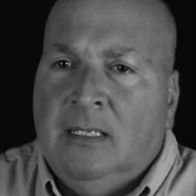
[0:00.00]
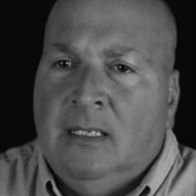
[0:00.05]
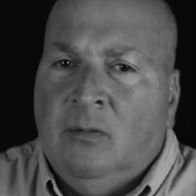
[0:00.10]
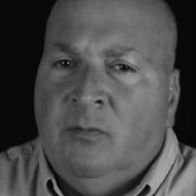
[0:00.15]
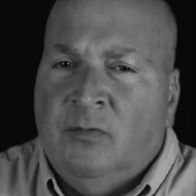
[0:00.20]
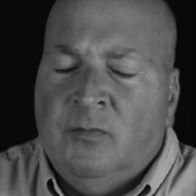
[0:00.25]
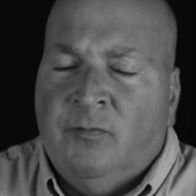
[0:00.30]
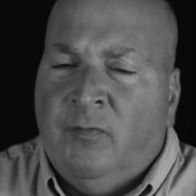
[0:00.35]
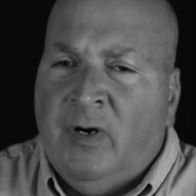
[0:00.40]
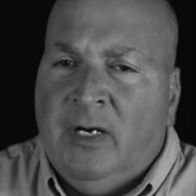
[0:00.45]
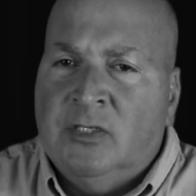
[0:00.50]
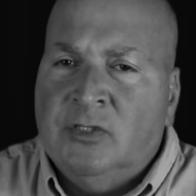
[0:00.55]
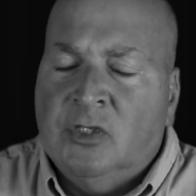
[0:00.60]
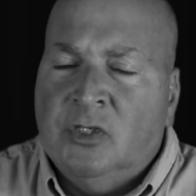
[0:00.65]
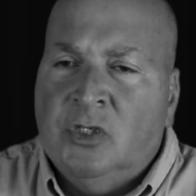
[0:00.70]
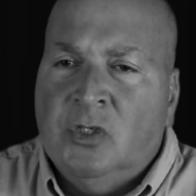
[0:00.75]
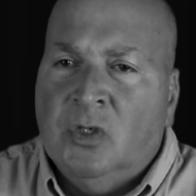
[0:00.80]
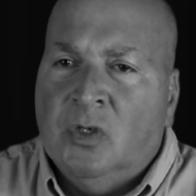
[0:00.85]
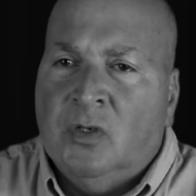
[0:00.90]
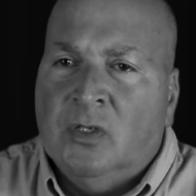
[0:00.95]
It was very
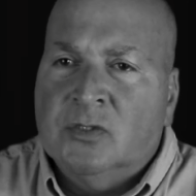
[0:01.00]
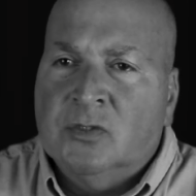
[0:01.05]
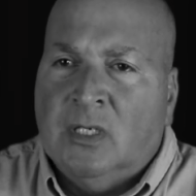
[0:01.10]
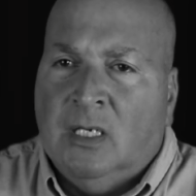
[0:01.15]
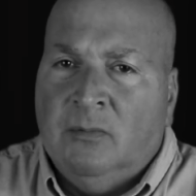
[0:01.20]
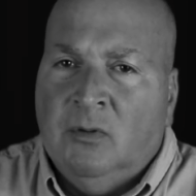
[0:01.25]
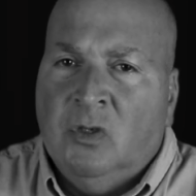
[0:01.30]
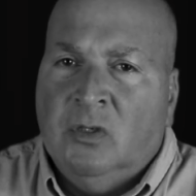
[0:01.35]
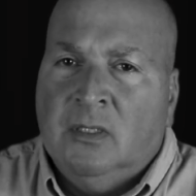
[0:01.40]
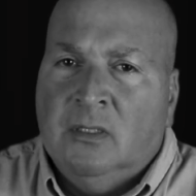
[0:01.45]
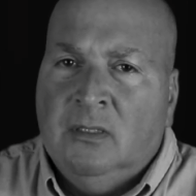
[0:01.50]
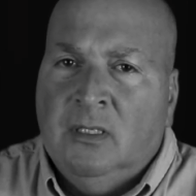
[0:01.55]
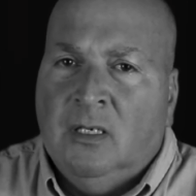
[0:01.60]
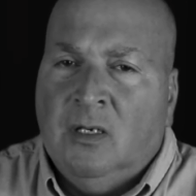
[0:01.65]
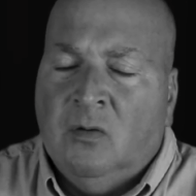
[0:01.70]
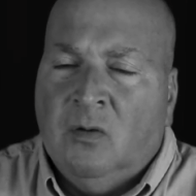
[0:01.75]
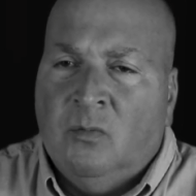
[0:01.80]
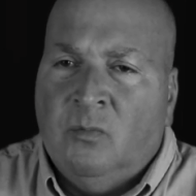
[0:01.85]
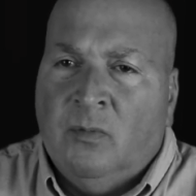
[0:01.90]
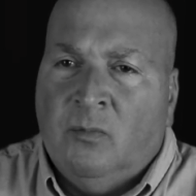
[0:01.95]
secure, so I looked,
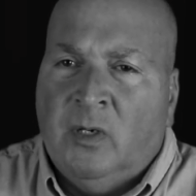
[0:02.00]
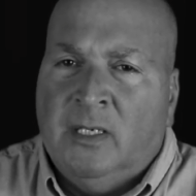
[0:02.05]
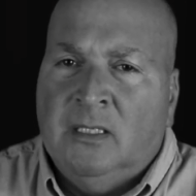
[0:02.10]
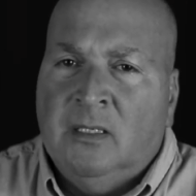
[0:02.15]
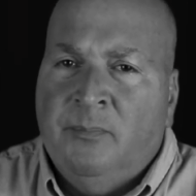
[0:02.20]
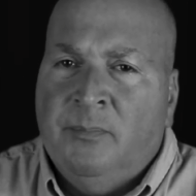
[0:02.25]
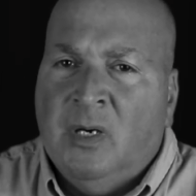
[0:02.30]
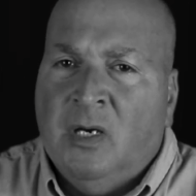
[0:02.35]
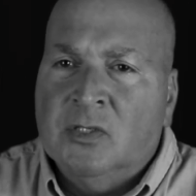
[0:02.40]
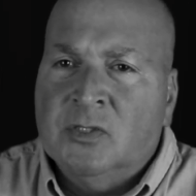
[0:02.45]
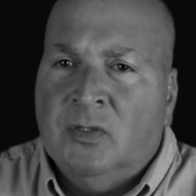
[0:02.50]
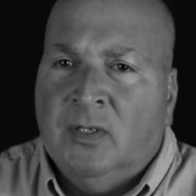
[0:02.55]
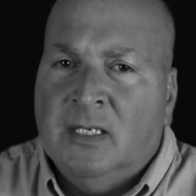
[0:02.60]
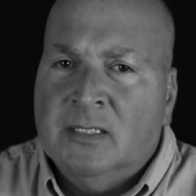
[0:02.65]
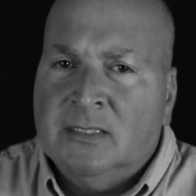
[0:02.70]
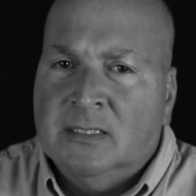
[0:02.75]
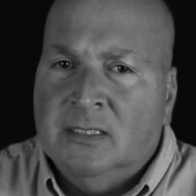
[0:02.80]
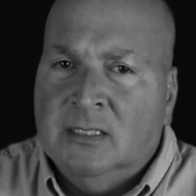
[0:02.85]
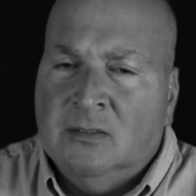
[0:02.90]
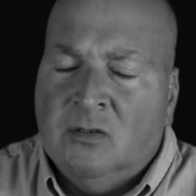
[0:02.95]
I ring the buzzer, and I
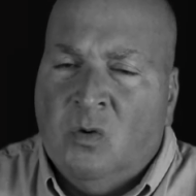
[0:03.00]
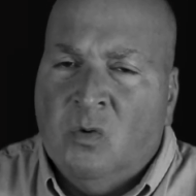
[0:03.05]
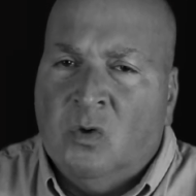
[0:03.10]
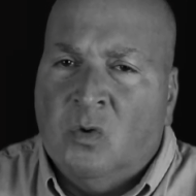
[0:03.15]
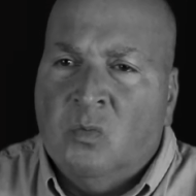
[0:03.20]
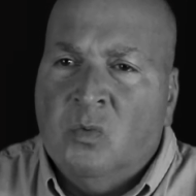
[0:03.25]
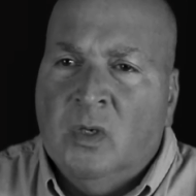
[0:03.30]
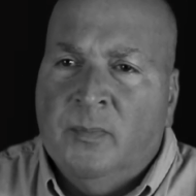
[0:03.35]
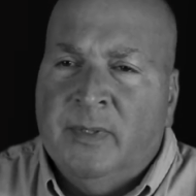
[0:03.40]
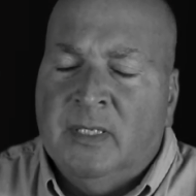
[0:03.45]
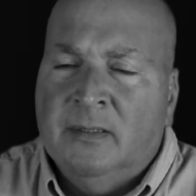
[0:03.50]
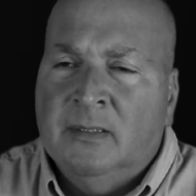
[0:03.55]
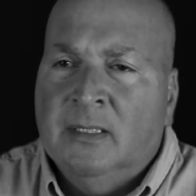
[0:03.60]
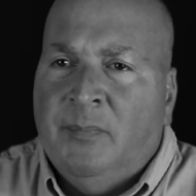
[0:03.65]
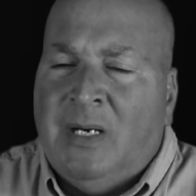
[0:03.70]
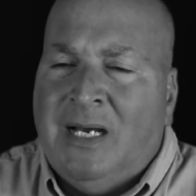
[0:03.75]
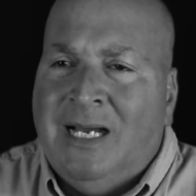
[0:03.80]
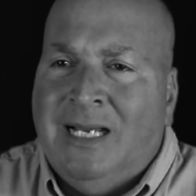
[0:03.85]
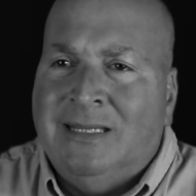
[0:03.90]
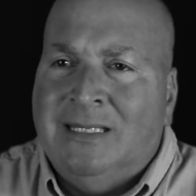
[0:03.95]
see an older woman
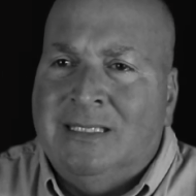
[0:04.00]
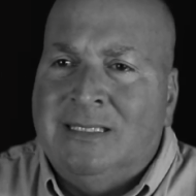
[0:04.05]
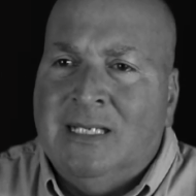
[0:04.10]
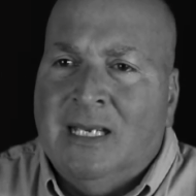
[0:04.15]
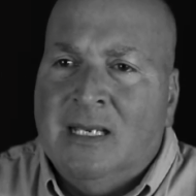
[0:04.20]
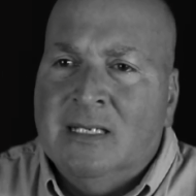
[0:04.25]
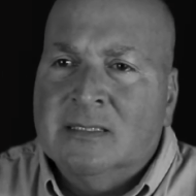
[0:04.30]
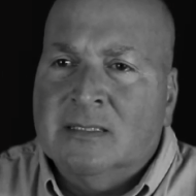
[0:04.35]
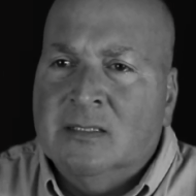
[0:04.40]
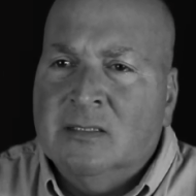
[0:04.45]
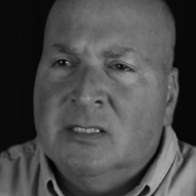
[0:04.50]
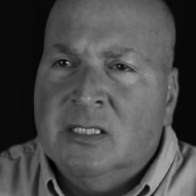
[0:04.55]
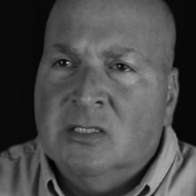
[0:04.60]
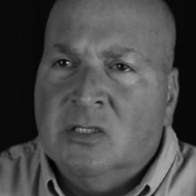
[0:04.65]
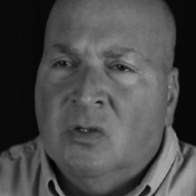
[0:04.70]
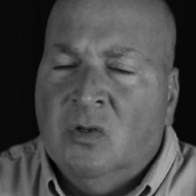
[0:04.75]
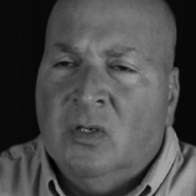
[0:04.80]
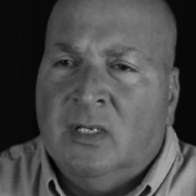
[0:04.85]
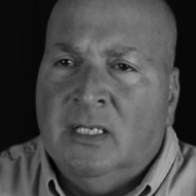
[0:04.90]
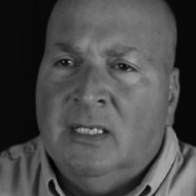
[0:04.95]
behind the desk, and she's
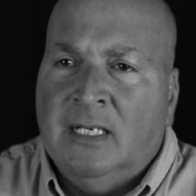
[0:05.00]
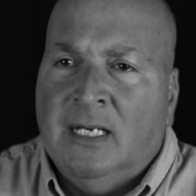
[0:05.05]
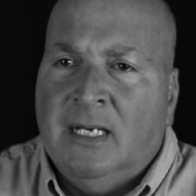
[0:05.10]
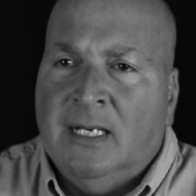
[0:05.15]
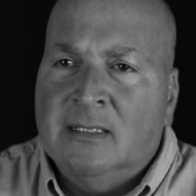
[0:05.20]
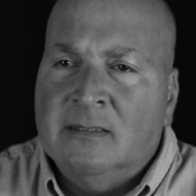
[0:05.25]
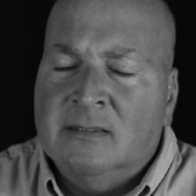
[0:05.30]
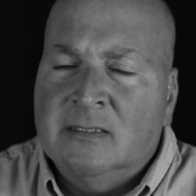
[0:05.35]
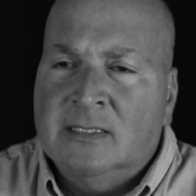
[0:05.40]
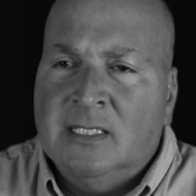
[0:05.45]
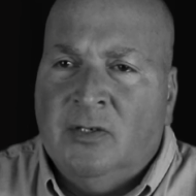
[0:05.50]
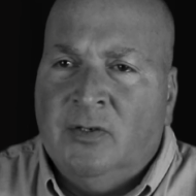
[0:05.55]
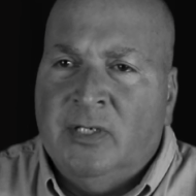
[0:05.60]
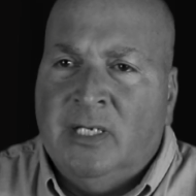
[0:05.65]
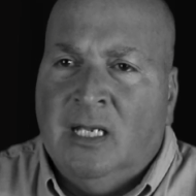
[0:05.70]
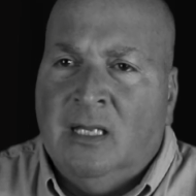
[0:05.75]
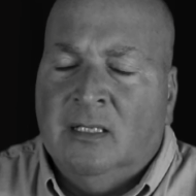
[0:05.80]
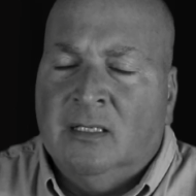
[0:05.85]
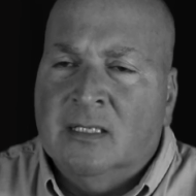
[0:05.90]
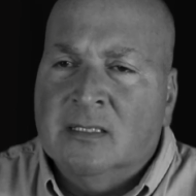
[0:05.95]
looking, and I see her
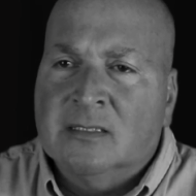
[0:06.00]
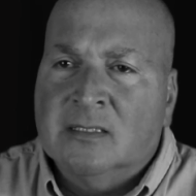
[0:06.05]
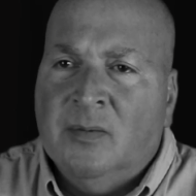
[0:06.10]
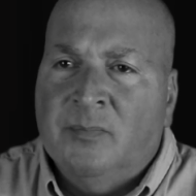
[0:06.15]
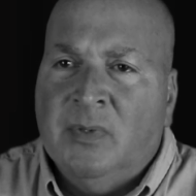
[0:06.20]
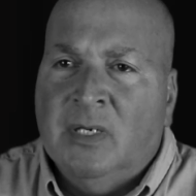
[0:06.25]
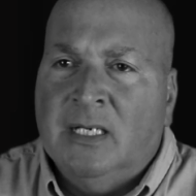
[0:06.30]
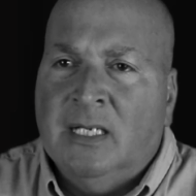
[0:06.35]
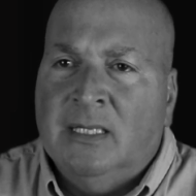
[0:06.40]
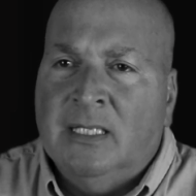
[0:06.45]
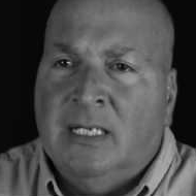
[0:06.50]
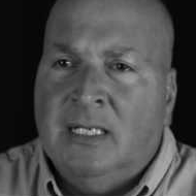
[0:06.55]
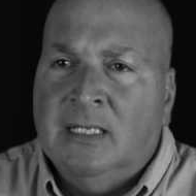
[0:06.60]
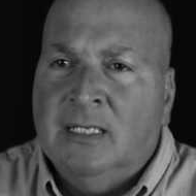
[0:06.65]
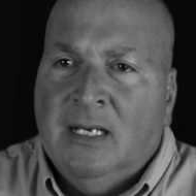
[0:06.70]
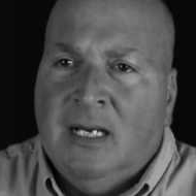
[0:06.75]
yelling to somebody, and then